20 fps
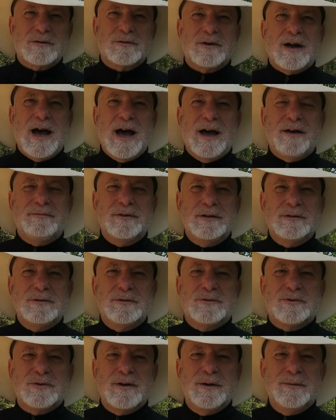driving
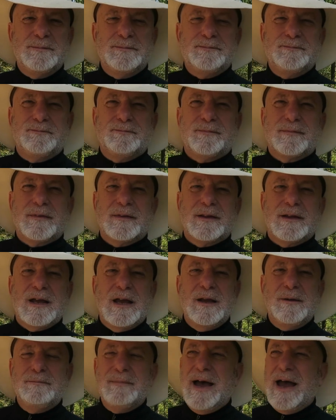trip,
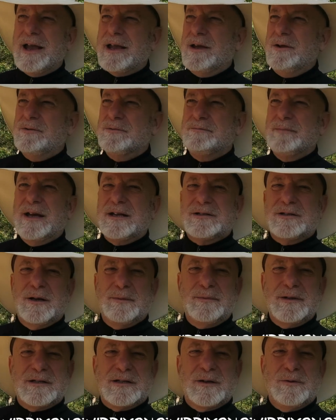came back. He was messed
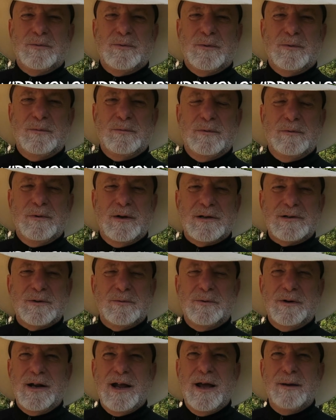up. He said, "Well," I said,
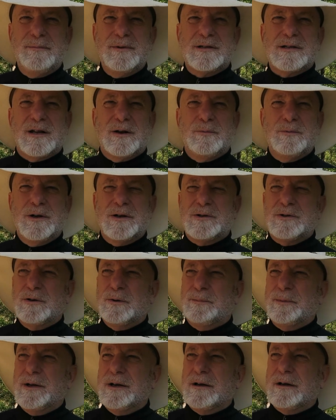"What happened?" He said, "I went to
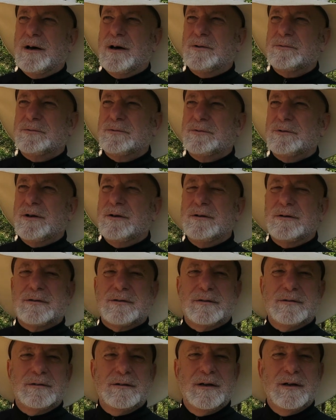a Pentecostal
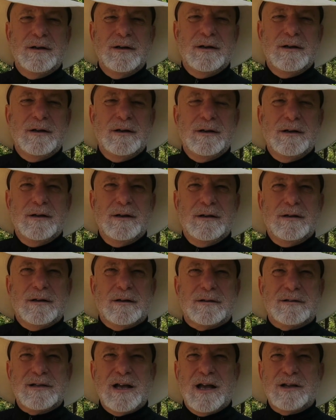church and."
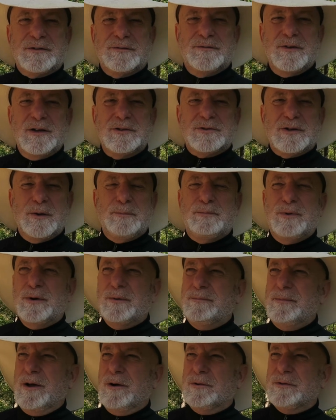Because I was a visitor, they
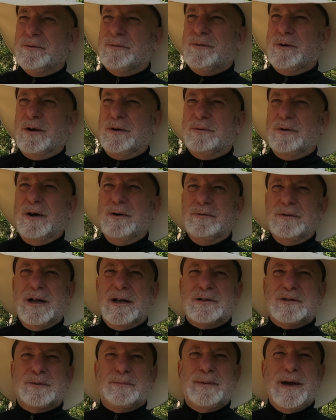put me on the front row
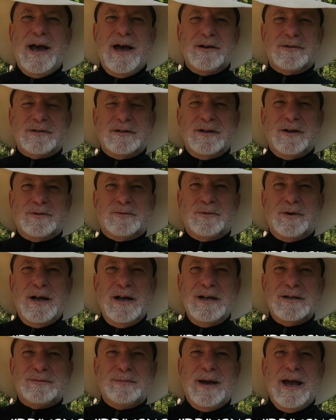next to the pastor, and I
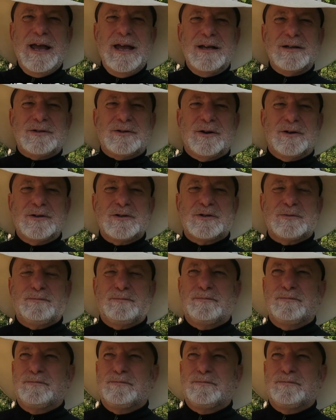raised my hand, started